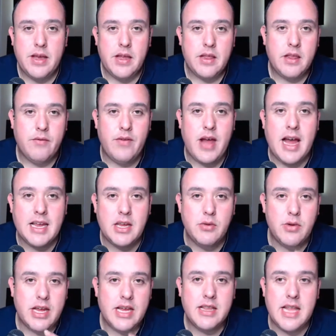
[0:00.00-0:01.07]
the value
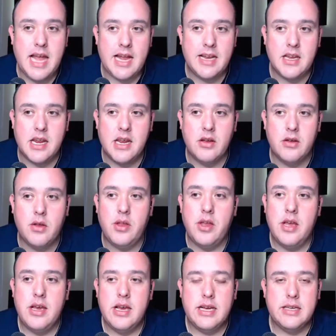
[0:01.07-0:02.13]
in that deal
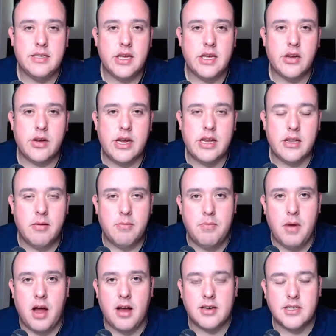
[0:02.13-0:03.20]
is that you're getting the
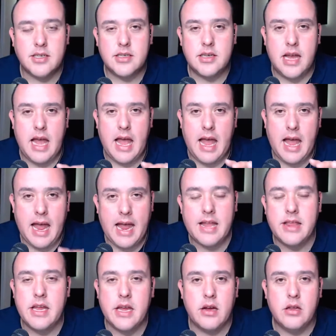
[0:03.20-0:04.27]
box
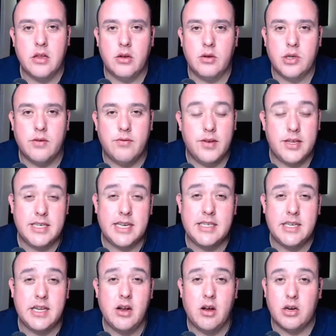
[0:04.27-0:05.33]
and the enclosure for
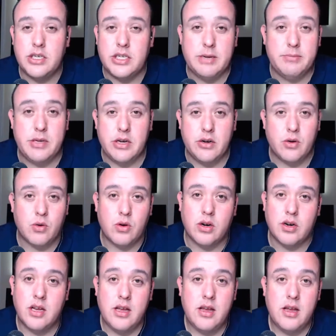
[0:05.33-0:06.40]
$60 shipped to your door.